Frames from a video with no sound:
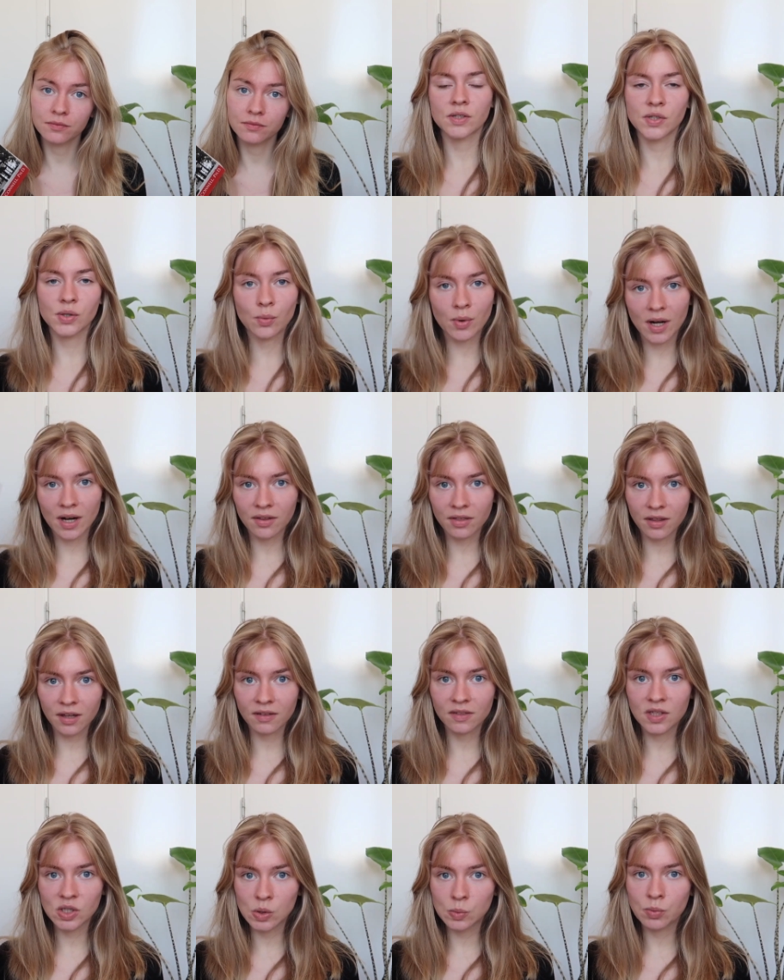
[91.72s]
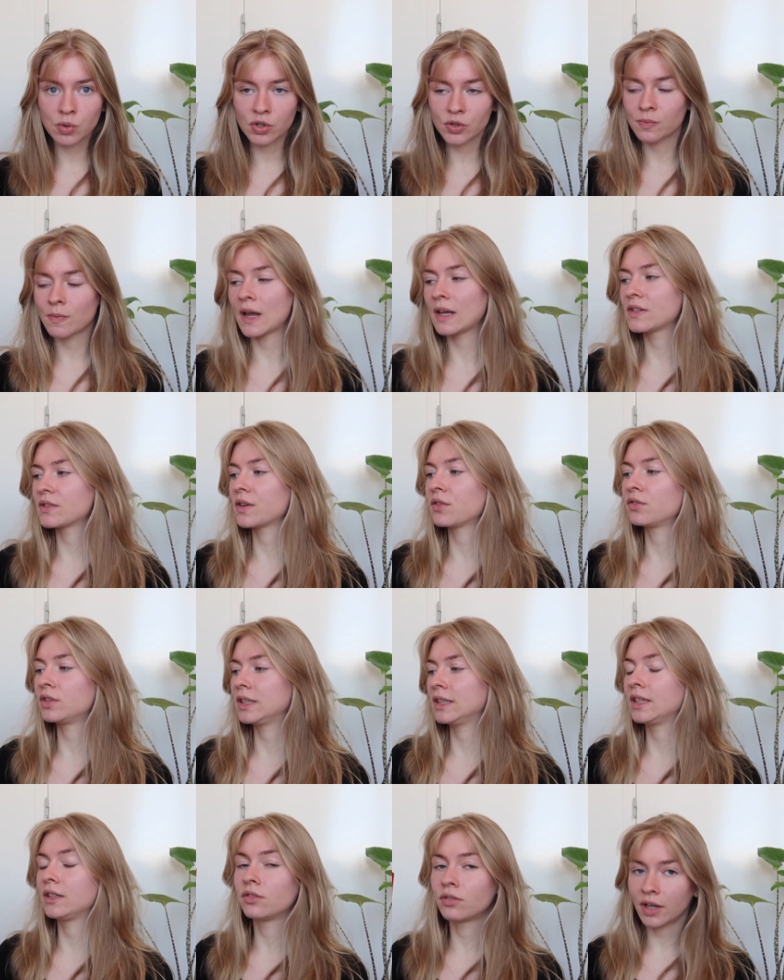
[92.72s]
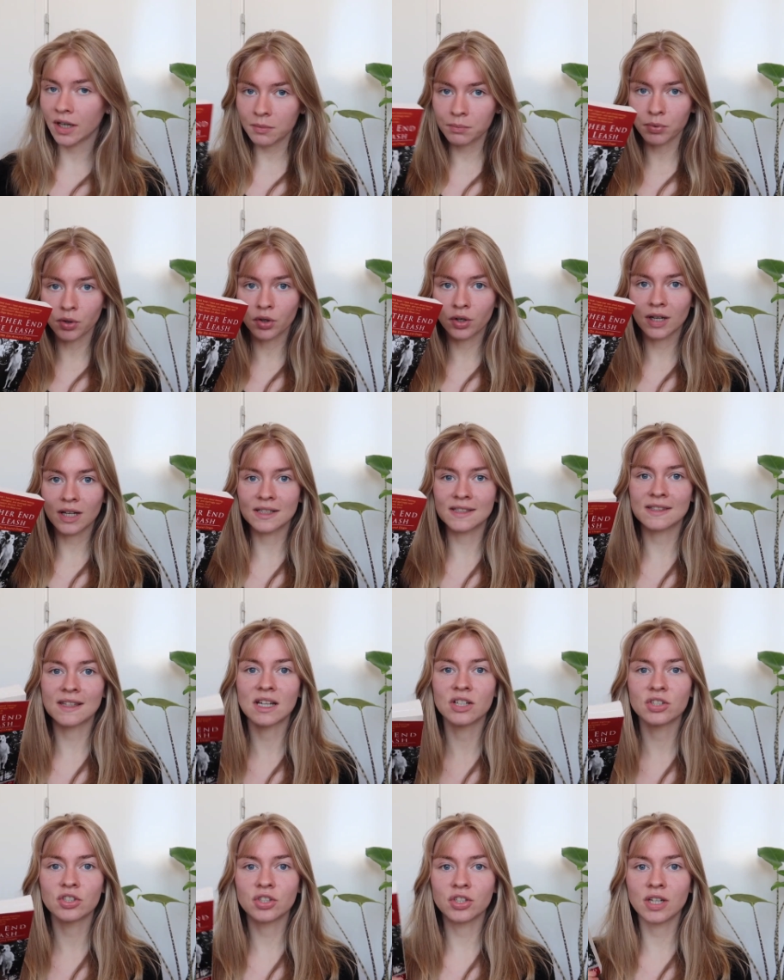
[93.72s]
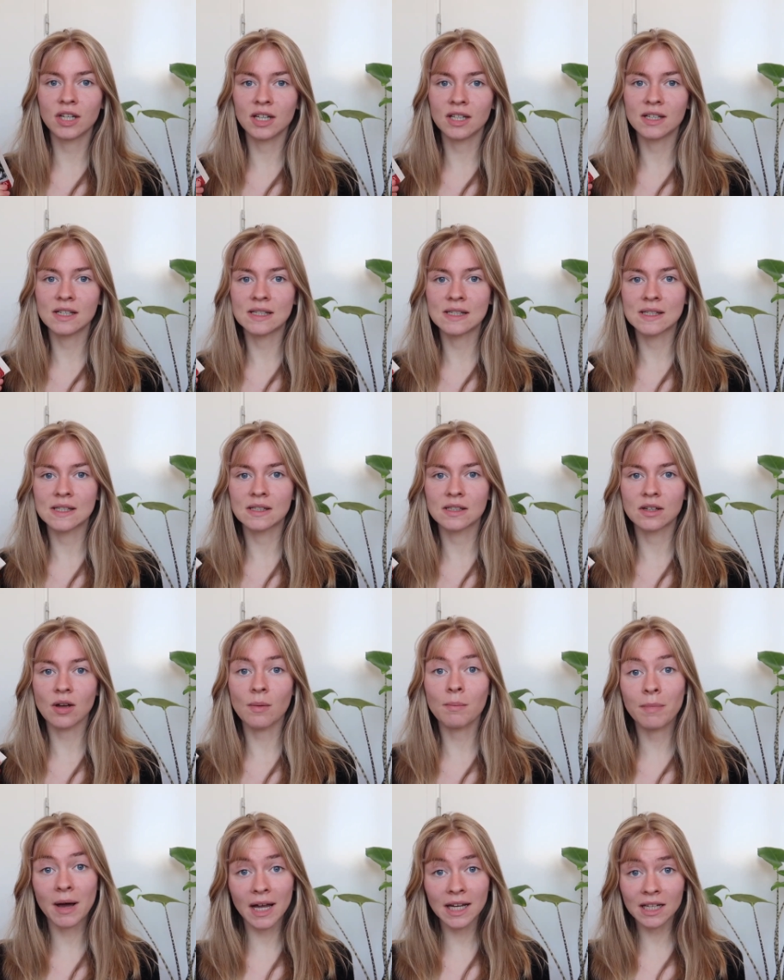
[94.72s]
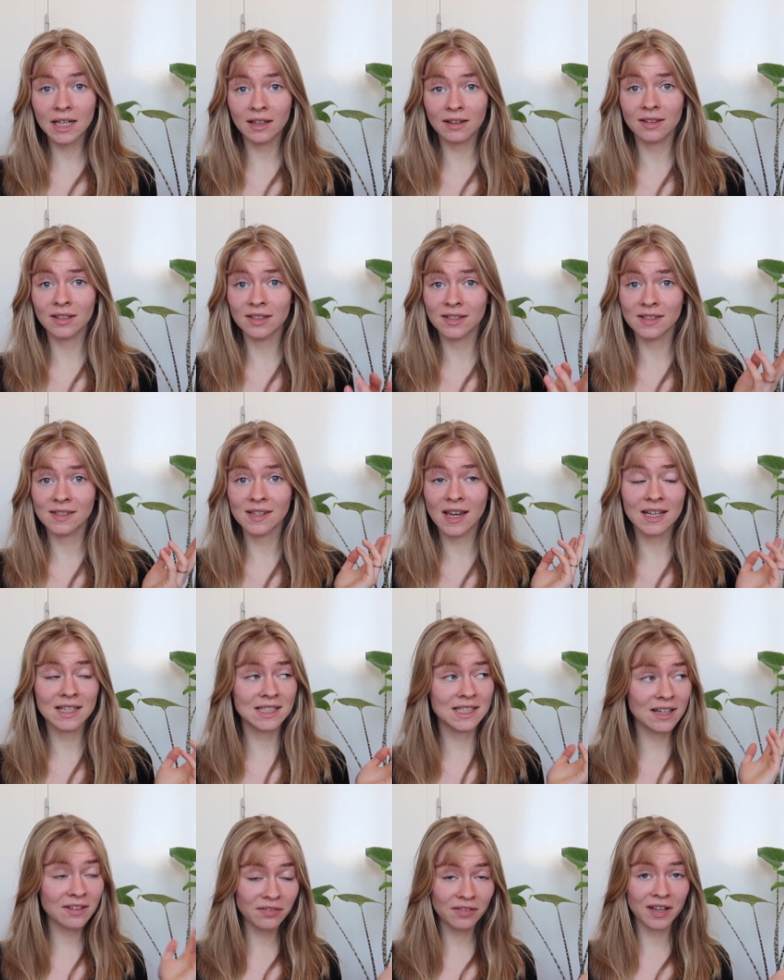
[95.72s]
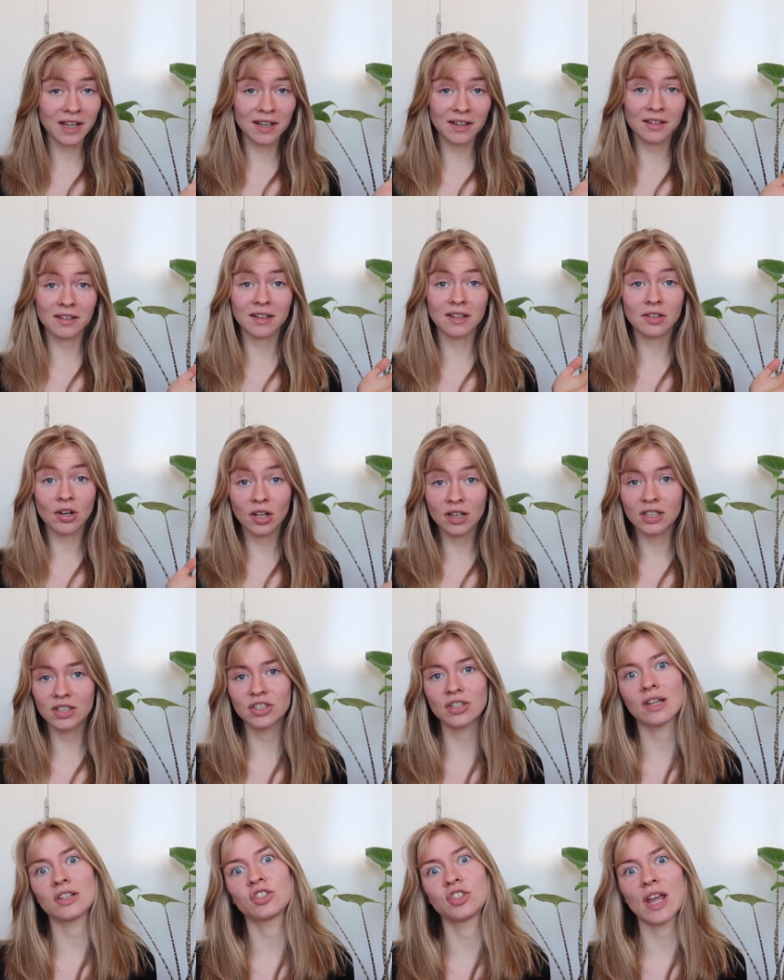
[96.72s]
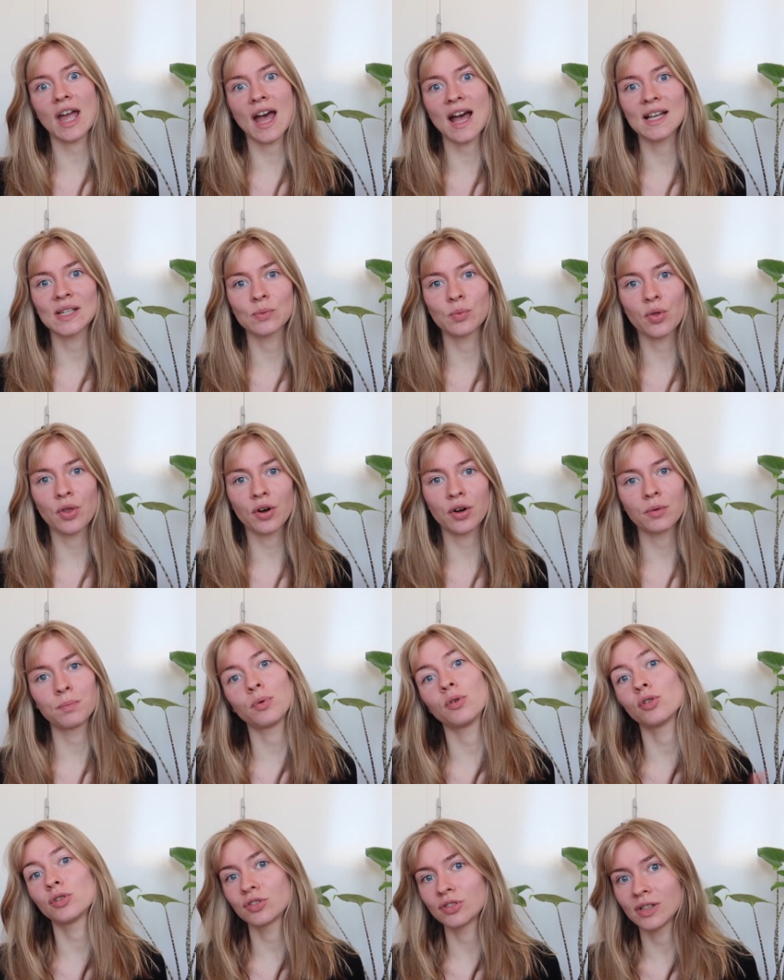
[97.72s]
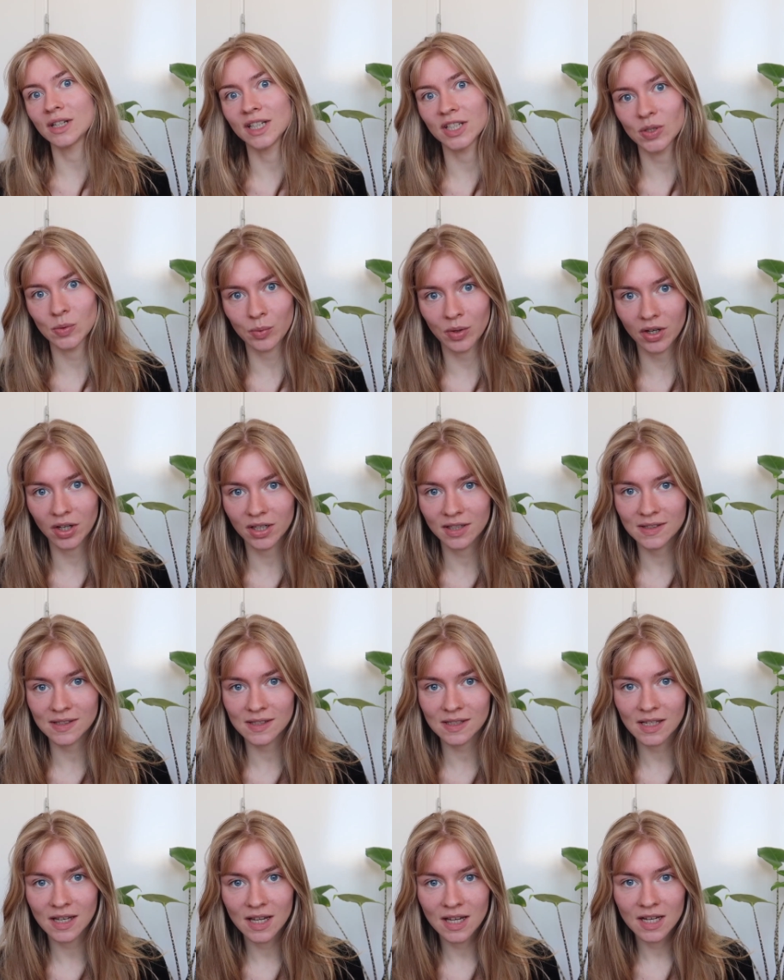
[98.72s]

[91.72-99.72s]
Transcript: So what I think this book makes a really great book is that she is combining this scientific knowledge that she has with her personal experience.